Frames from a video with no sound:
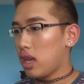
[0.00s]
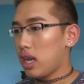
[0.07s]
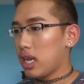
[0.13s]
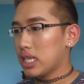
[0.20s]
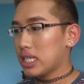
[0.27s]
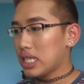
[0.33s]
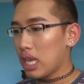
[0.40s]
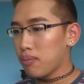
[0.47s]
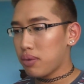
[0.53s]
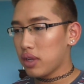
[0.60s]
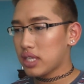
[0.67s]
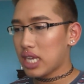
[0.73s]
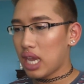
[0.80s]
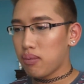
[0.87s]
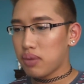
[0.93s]
sample
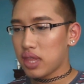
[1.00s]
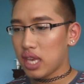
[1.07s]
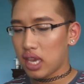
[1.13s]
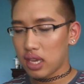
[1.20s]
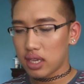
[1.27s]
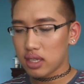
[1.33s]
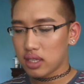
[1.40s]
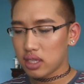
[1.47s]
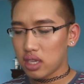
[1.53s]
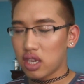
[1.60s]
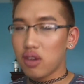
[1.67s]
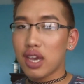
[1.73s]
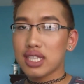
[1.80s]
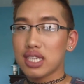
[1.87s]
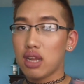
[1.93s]
type things. Can
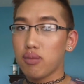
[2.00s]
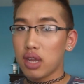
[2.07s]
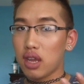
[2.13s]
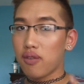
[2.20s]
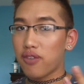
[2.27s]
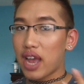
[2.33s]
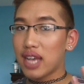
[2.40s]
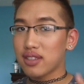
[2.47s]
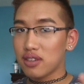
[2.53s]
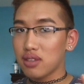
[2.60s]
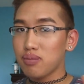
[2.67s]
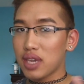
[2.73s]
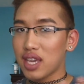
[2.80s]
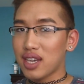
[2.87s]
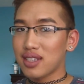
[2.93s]
you guys tell I'm getting frazzled
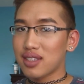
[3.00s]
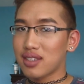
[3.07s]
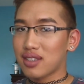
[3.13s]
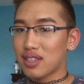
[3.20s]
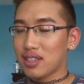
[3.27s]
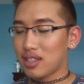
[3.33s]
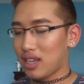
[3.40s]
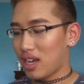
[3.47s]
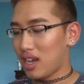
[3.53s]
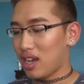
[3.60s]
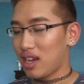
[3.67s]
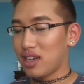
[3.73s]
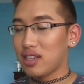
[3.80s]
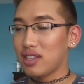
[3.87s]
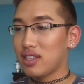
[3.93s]
because
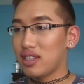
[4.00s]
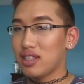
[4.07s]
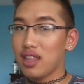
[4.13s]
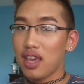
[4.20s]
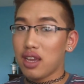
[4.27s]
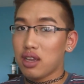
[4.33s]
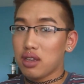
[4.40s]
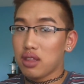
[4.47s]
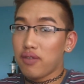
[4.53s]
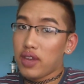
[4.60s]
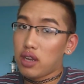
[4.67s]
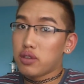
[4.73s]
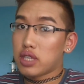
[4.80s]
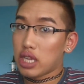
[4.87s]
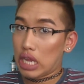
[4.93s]
like the
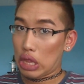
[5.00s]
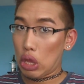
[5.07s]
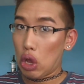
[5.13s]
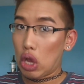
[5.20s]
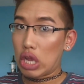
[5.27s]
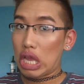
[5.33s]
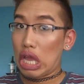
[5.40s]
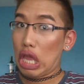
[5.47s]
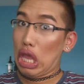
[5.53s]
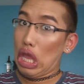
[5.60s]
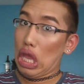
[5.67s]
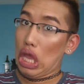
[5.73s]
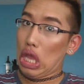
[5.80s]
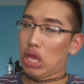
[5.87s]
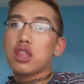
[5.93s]
video's getting long?
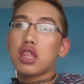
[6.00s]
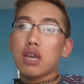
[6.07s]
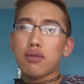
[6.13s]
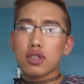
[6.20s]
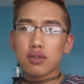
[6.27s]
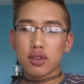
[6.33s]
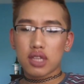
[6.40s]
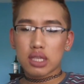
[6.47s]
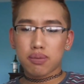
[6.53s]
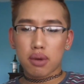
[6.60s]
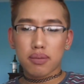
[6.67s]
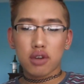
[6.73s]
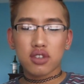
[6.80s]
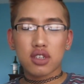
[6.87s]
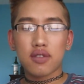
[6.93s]
They were doing this
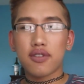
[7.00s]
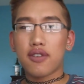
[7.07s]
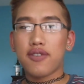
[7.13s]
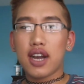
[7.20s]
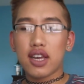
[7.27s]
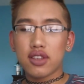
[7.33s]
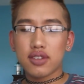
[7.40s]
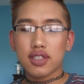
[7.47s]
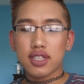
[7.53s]
promotion for Father's